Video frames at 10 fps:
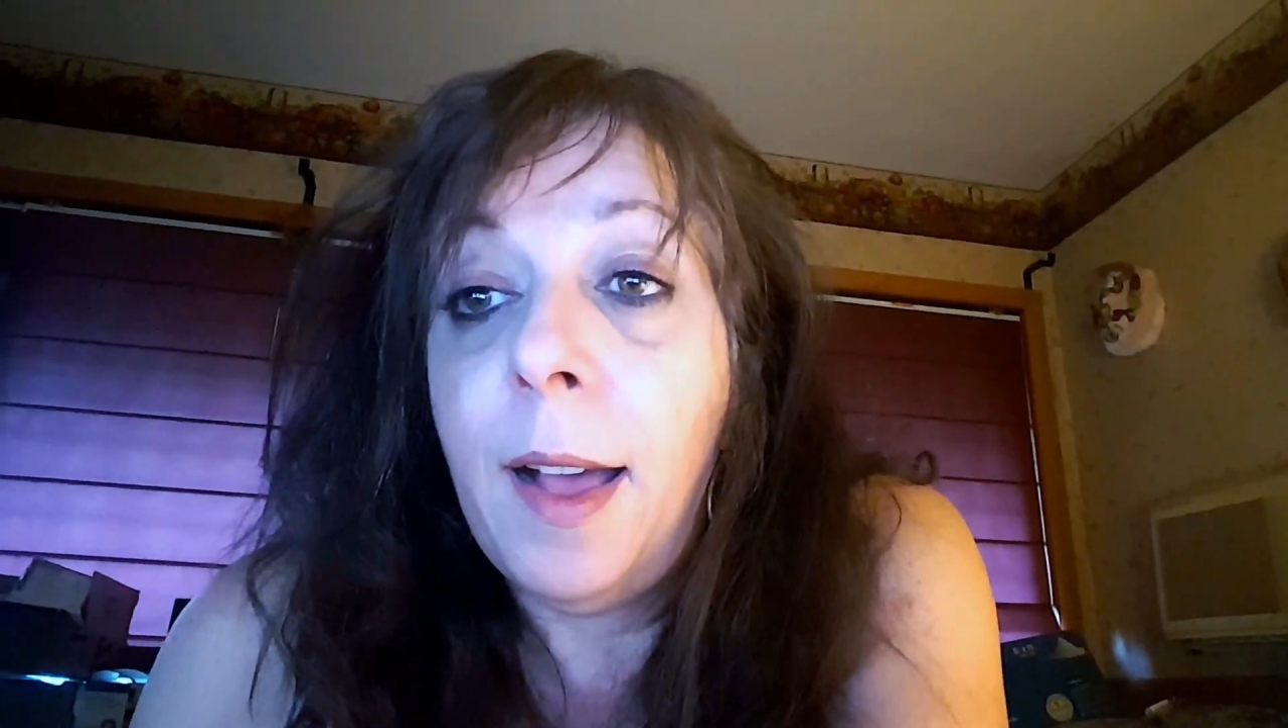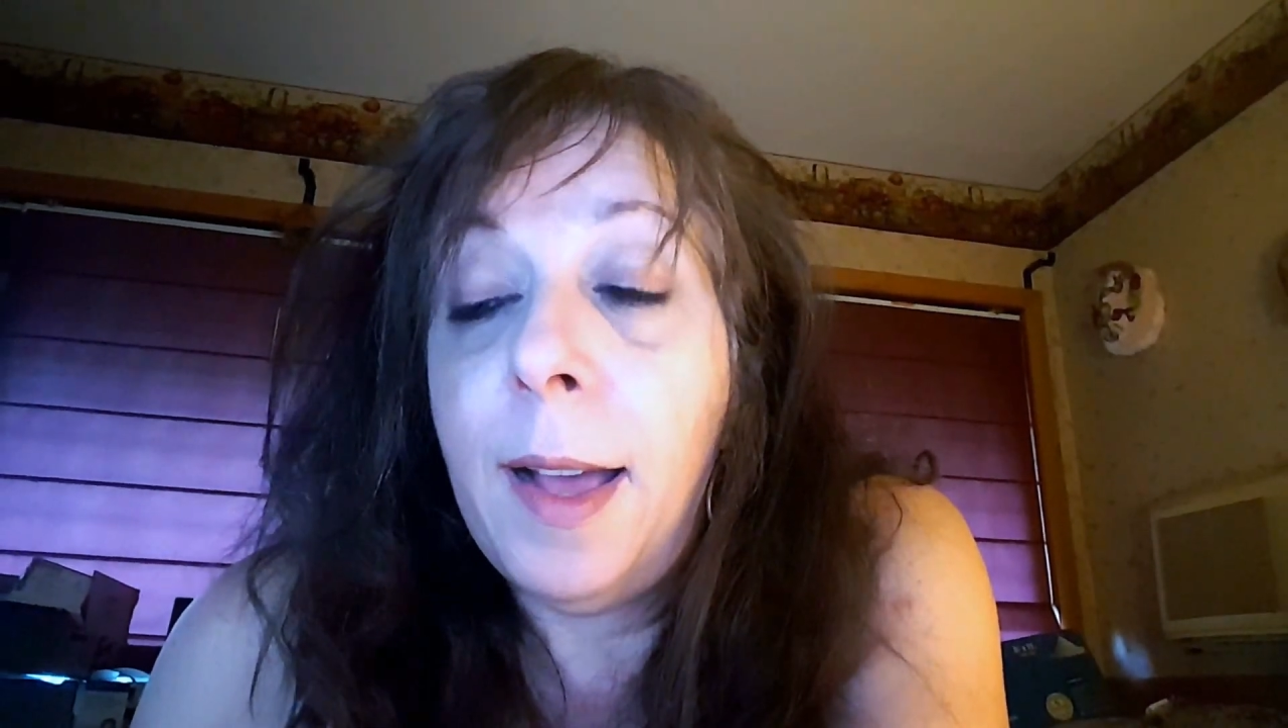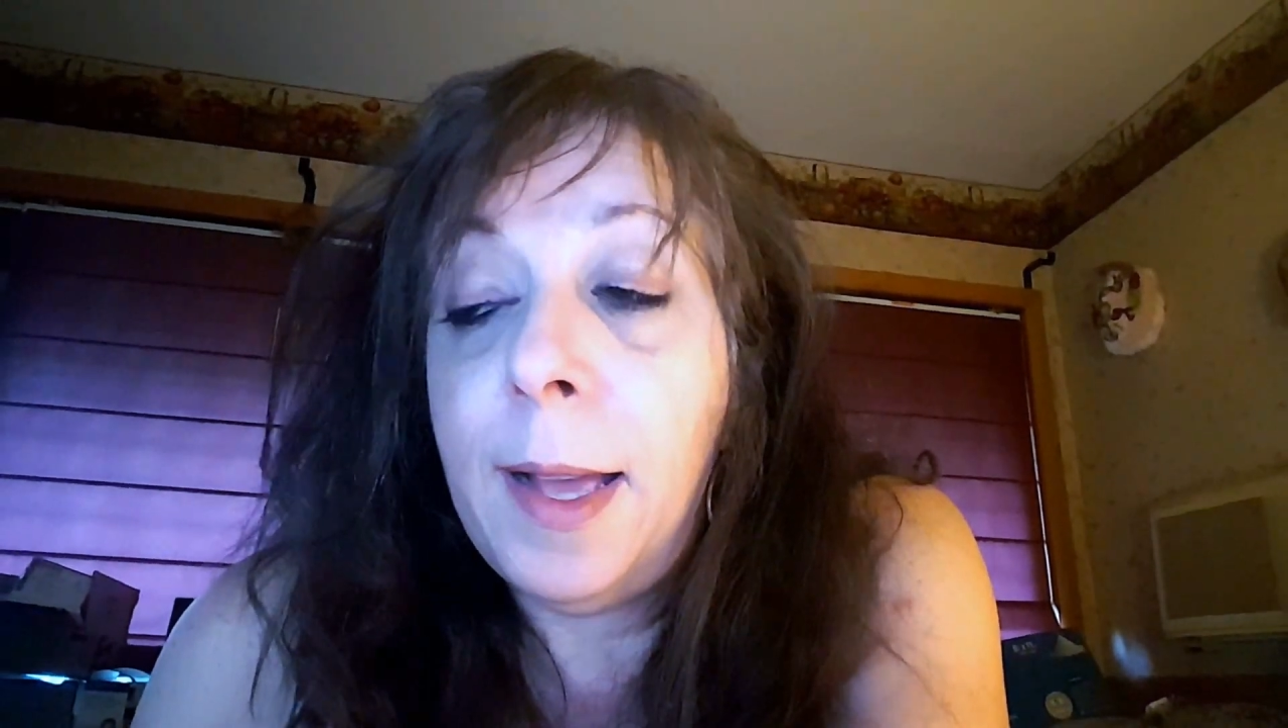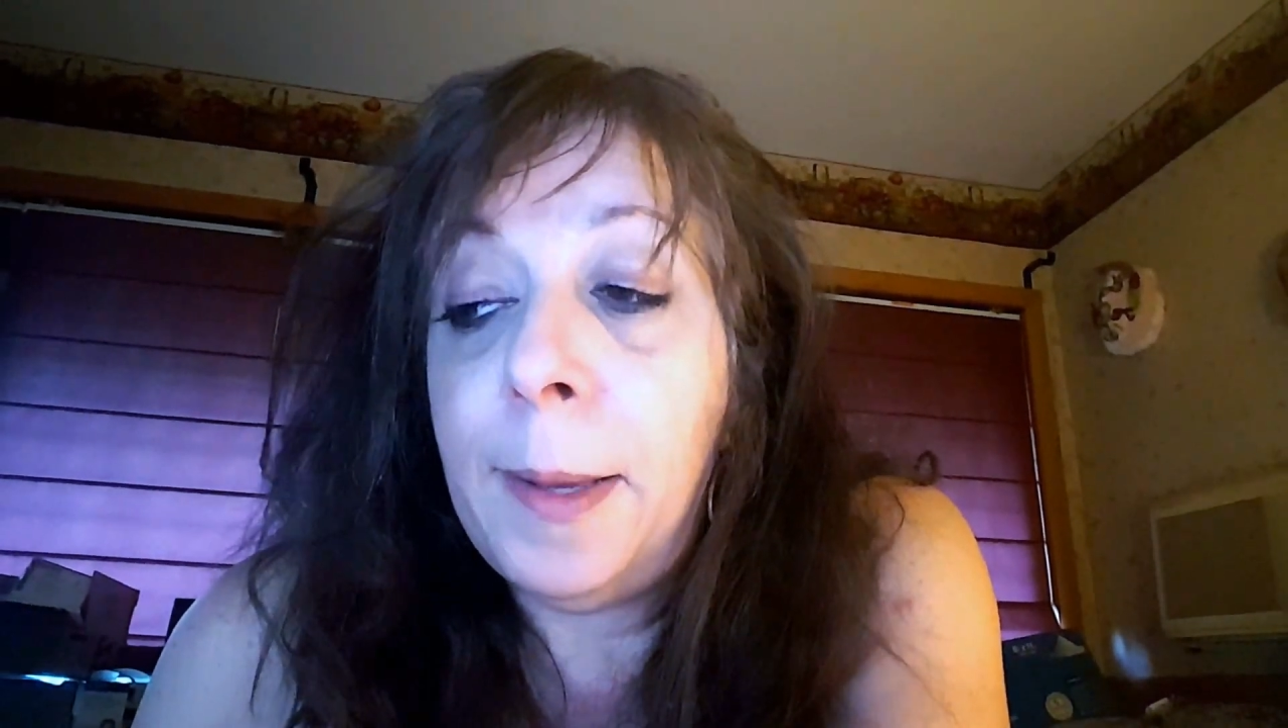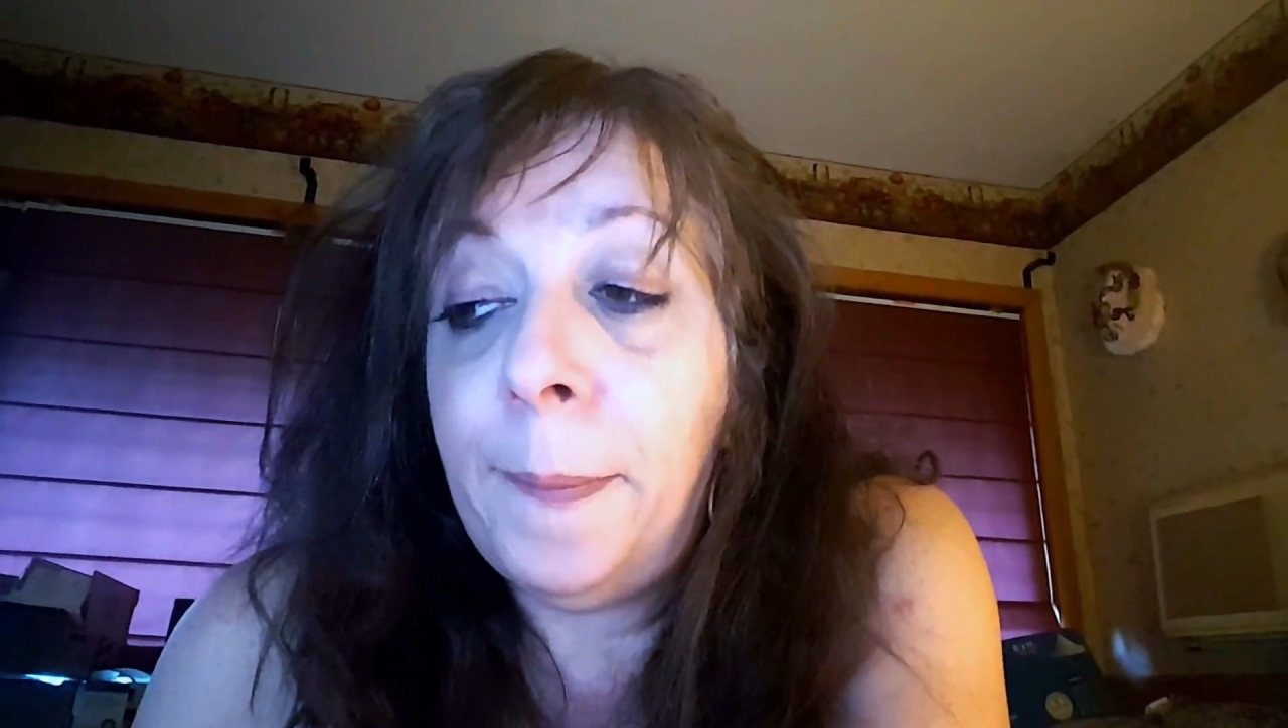
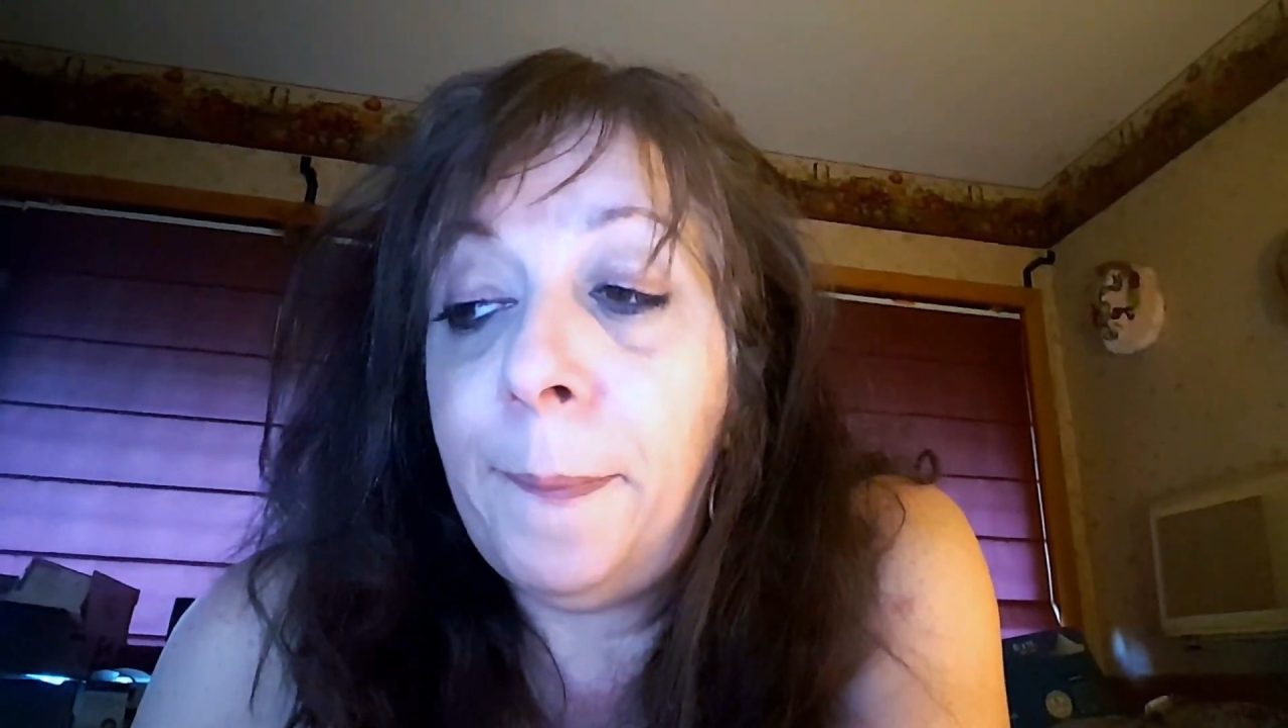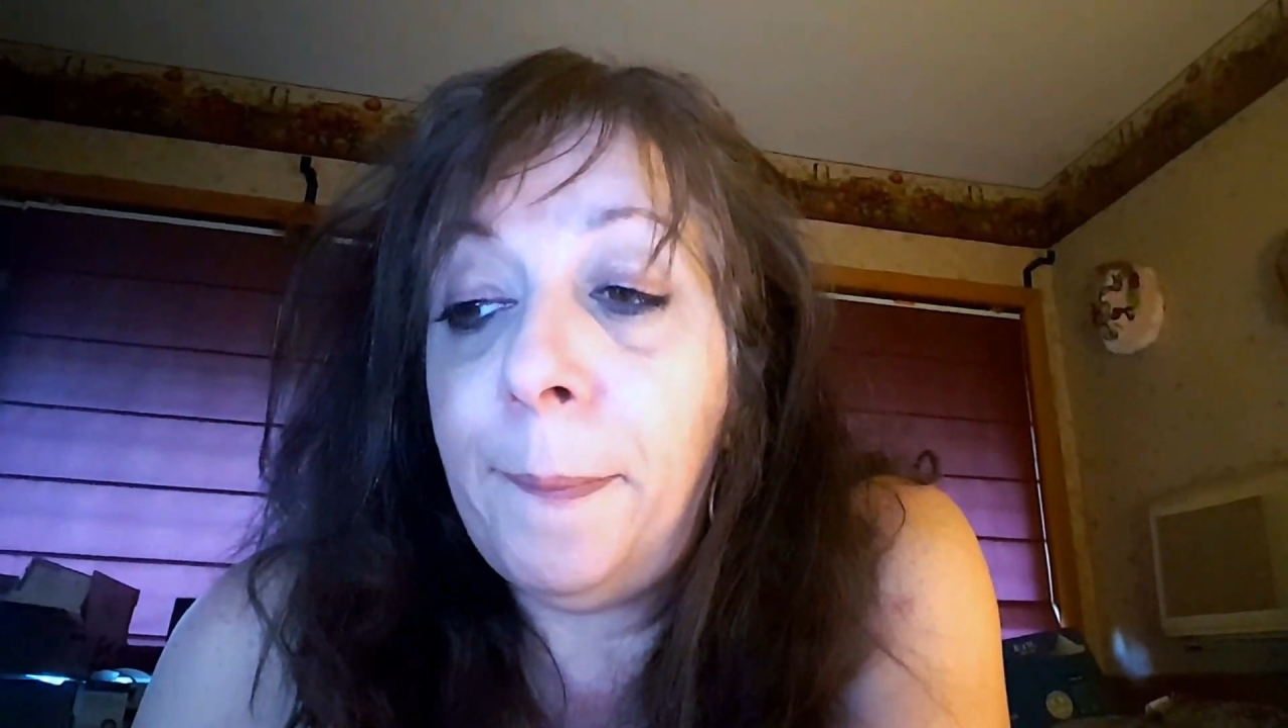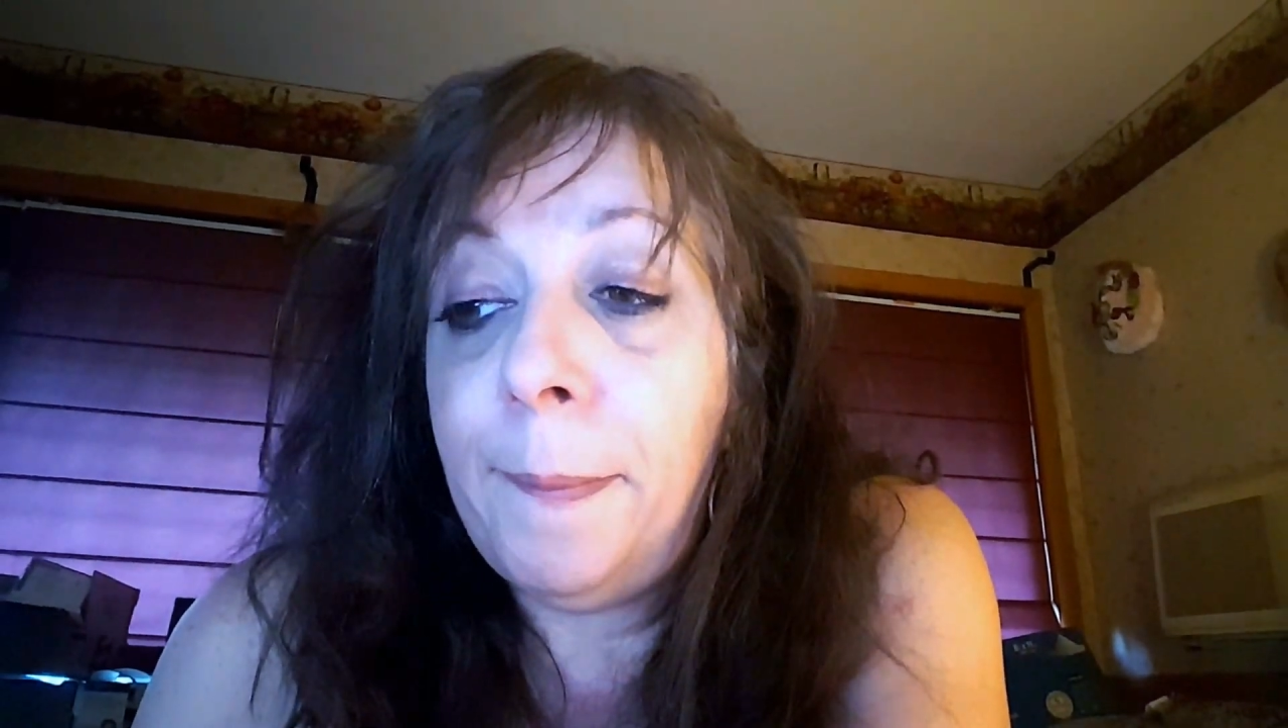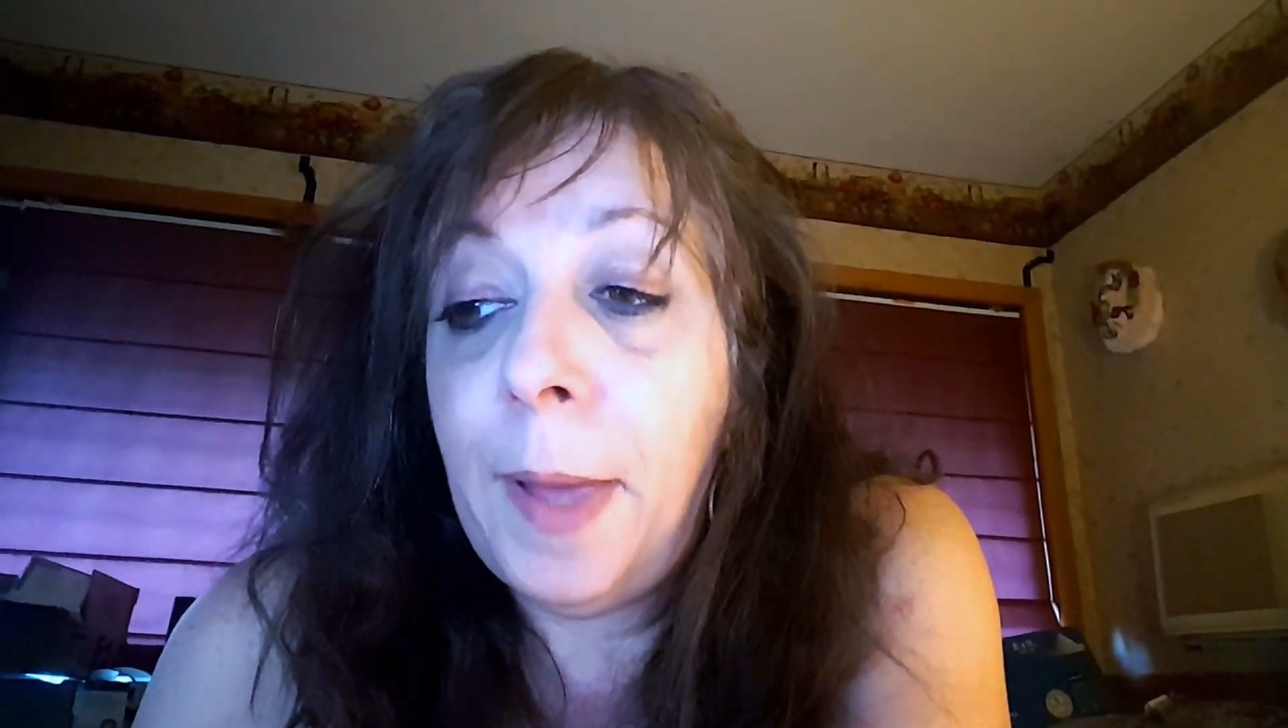um,